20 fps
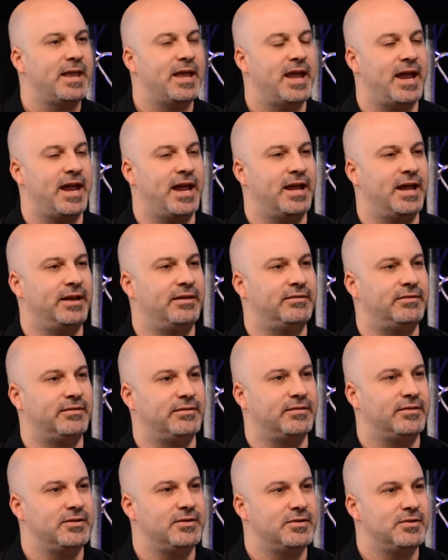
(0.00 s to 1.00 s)
And
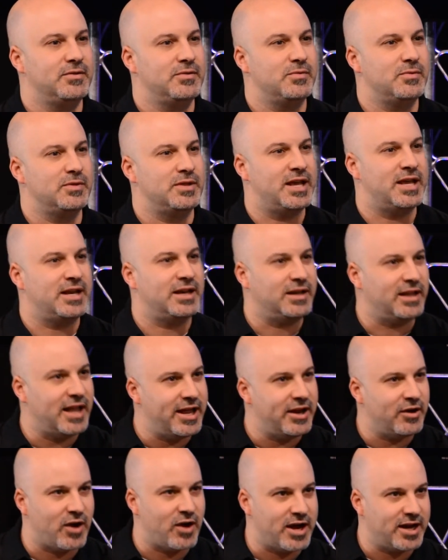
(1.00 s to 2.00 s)
then
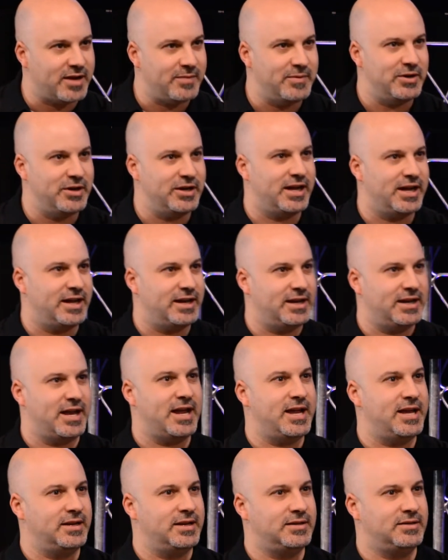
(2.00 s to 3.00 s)
later I communicate,
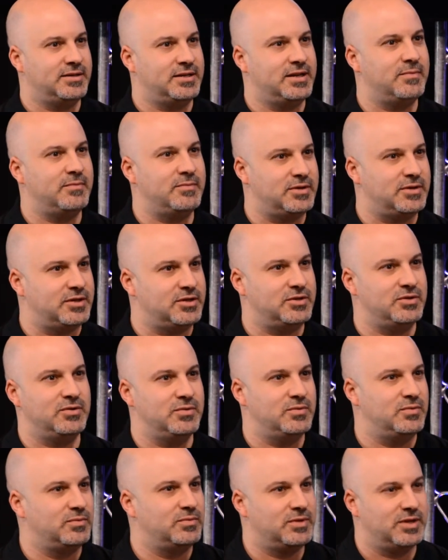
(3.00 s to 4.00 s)
hey, Tim, did
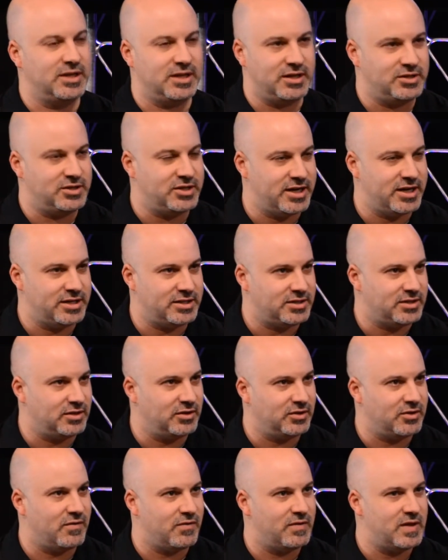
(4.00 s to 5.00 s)
you get a chance to
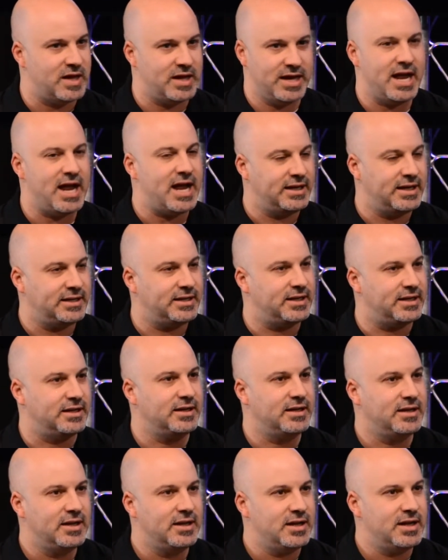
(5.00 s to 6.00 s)
look over that? Yeah, I did.
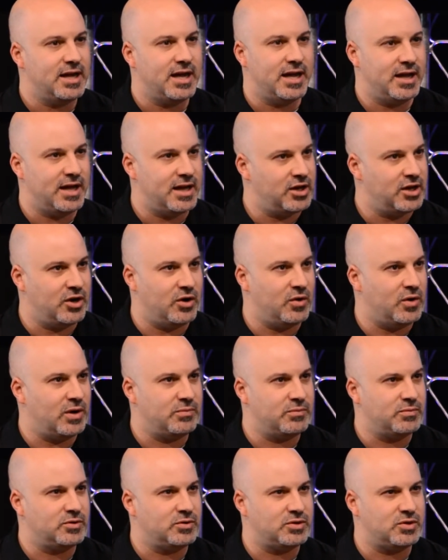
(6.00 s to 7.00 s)

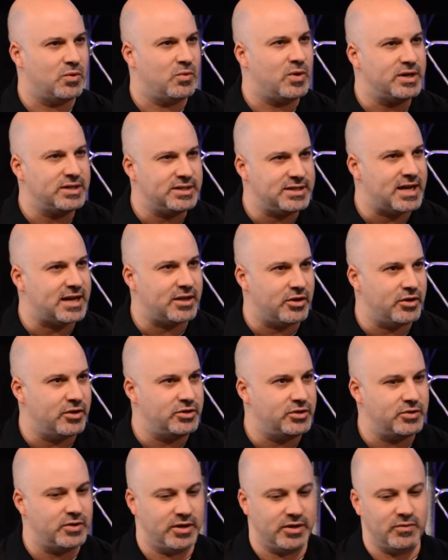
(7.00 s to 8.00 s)
So what exactly are you
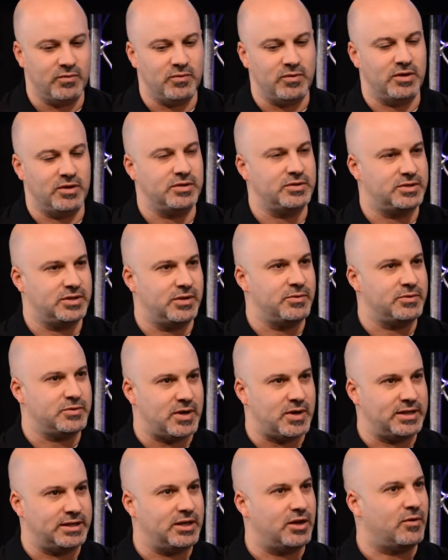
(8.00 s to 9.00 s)
doing? Well, it was
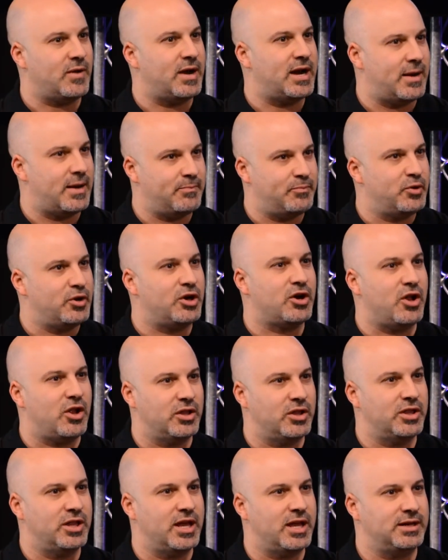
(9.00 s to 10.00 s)
right there, right? I put it all
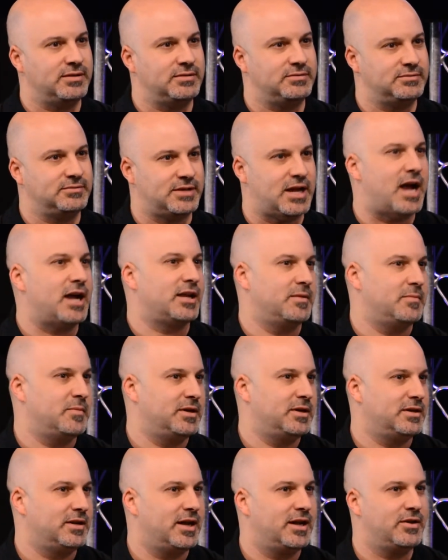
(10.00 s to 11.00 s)
in that document.
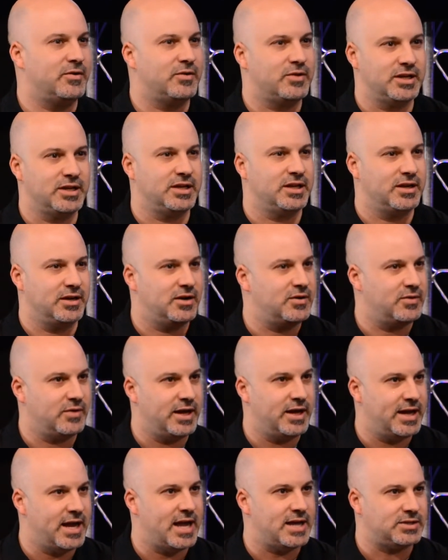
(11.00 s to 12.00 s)
And you're thinking,
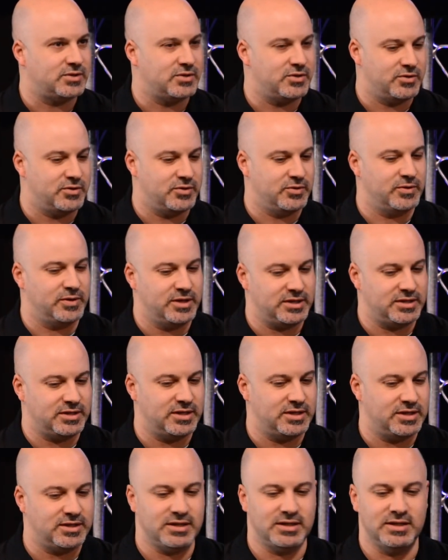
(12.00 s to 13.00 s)
okay, yeah, so you're doing this
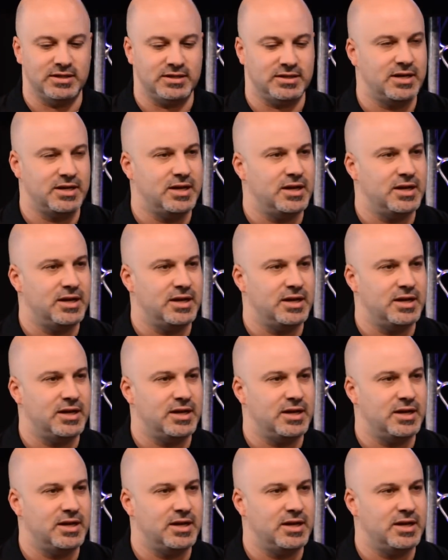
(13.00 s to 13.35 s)
and this and this.